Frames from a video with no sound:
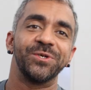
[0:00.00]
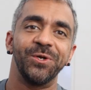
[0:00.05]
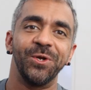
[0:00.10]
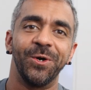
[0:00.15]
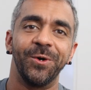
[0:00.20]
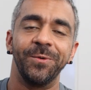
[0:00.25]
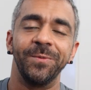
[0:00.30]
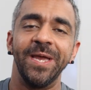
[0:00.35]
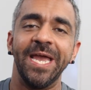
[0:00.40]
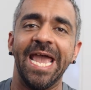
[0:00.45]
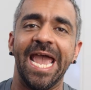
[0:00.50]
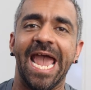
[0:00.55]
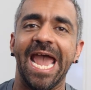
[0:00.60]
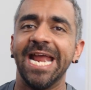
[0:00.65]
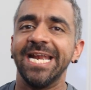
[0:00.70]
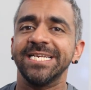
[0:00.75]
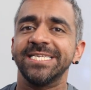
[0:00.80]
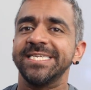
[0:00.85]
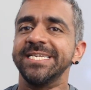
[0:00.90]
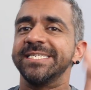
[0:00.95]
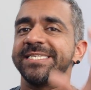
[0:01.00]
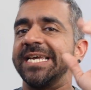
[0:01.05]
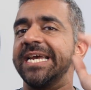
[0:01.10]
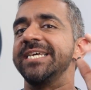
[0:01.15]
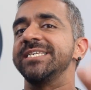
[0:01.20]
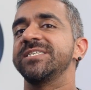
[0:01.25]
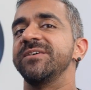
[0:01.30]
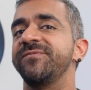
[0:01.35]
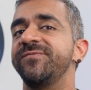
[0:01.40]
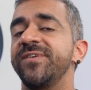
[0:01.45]
to know. And since there
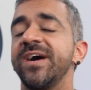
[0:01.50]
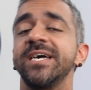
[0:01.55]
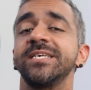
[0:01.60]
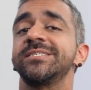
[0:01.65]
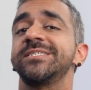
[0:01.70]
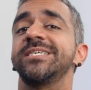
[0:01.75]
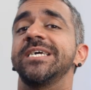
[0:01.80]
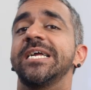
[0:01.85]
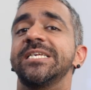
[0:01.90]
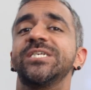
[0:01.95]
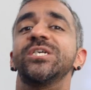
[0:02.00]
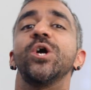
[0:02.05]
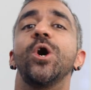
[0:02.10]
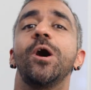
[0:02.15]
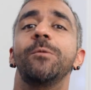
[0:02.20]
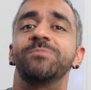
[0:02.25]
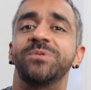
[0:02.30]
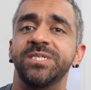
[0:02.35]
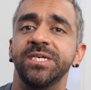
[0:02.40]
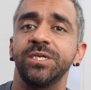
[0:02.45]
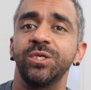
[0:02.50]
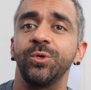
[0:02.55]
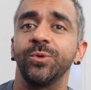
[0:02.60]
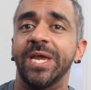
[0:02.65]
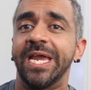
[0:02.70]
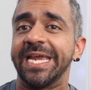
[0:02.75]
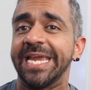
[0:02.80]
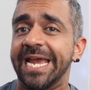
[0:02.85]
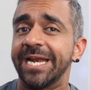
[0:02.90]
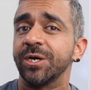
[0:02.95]
is a fast charging option, you
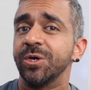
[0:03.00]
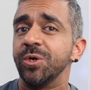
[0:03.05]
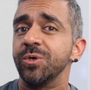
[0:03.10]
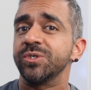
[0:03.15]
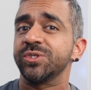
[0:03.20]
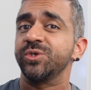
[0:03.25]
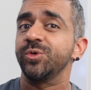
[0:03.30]
can get close